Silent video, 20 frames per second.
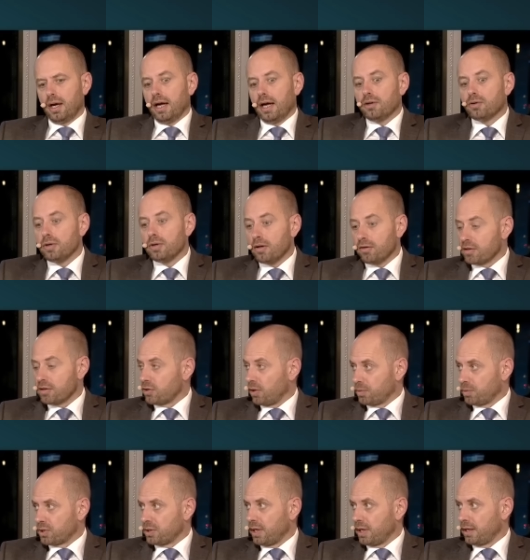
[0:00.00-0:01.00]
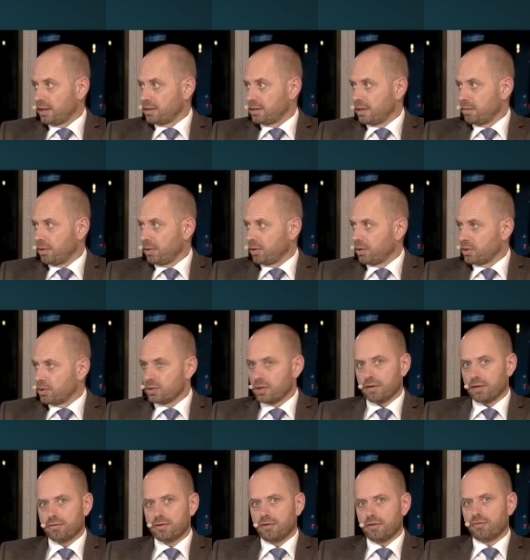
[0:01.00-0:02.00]
And you need this optionality because
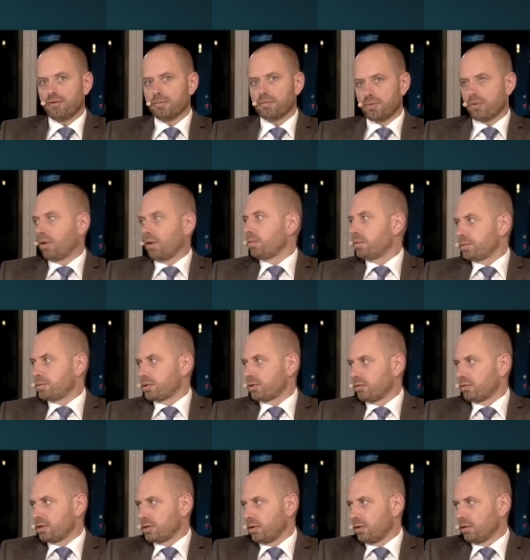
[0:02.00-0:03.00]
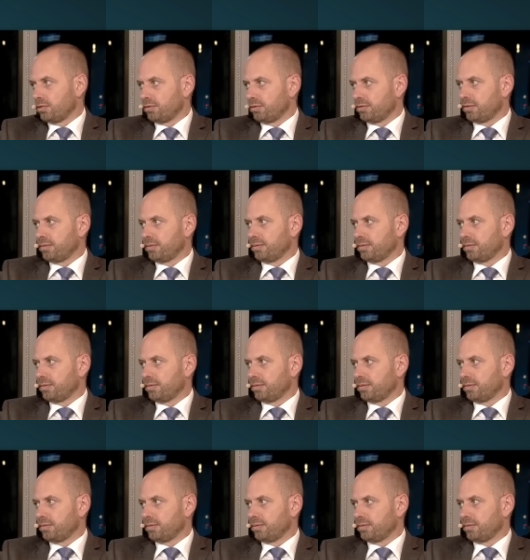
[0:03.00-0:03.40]
you have different problems to resolve.